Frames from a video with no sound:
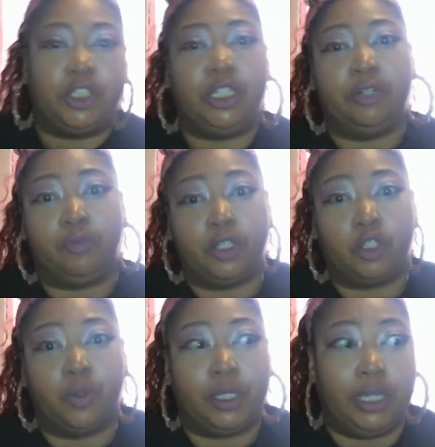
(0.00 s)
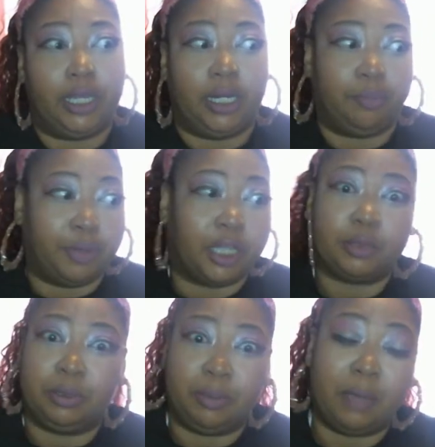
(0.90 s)
and Rizzo again, and
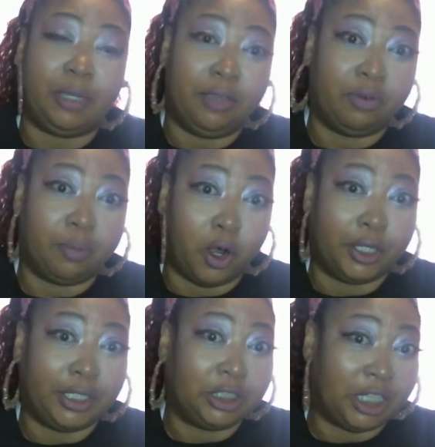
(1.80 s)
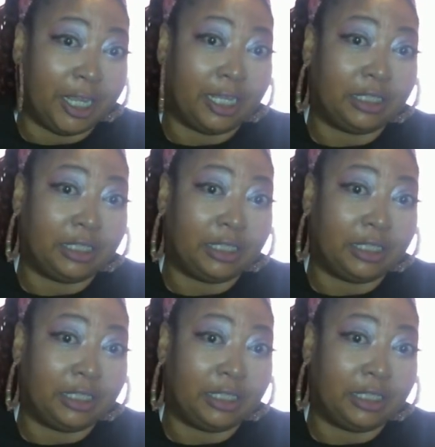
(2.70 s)
possibly maybe even Marty and Jan.